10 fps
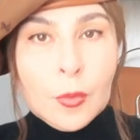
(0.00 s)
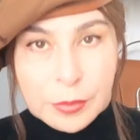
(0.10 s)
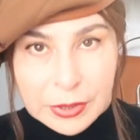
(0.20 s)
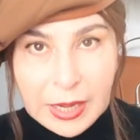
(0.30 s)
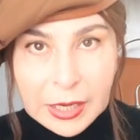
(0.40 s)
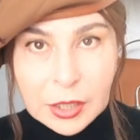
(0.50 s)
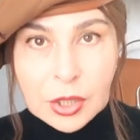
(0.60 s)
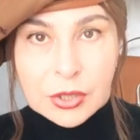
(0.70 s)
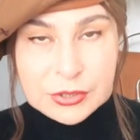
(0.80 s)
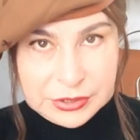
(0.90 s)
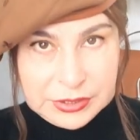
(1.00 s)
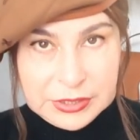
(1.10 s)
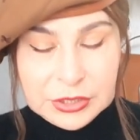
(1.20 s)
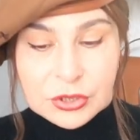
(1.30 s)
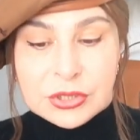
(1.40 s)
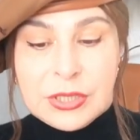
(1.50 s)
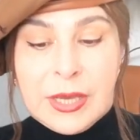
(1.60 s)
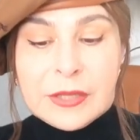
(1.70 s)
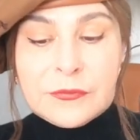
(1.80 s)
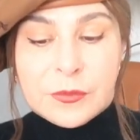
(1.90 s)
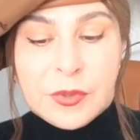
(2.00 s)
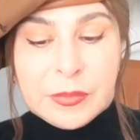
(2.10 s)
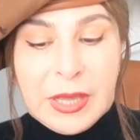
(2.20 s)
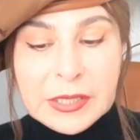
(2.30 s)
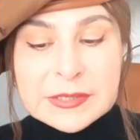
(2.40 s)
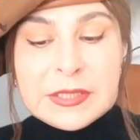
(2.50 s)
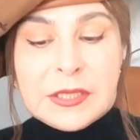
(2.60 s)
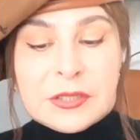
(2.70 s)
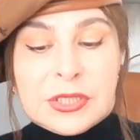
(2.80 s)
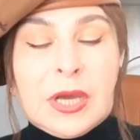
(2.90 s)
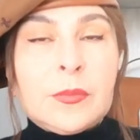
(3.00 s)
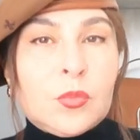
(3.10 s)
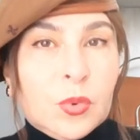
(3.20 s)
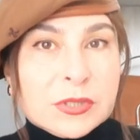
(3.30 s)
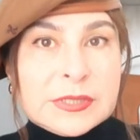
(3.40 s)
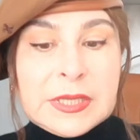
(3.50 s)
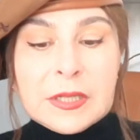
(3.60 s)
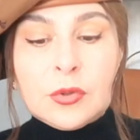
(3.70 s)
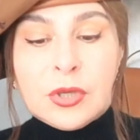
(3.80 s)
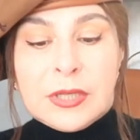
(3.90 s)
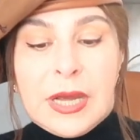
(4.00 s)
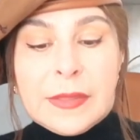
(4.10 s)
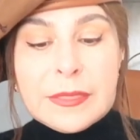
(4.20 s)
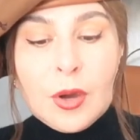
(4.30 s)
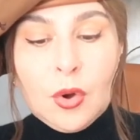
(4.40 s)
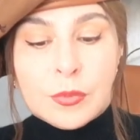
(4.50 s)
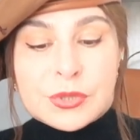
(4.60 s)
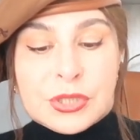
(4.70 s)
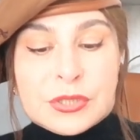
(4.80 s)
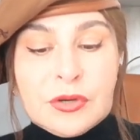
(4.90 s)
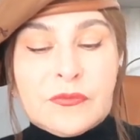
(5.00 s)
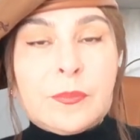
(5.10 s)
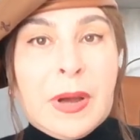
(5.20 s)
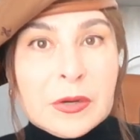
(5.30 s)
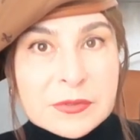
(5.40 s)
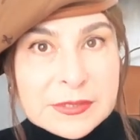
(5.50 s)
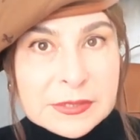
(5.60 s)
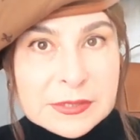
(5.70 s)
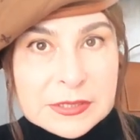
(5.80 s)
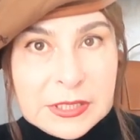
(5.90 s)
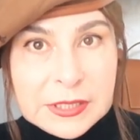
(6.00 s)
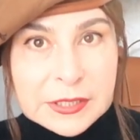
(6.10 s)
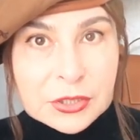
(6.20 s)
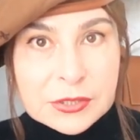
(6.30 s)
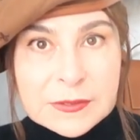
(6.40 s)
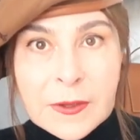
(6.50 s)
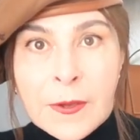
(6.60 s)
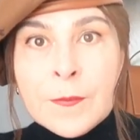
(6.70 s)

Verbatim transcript: black sneakers and from the black sneakers I'm once again looking at the options of bouncing sneakers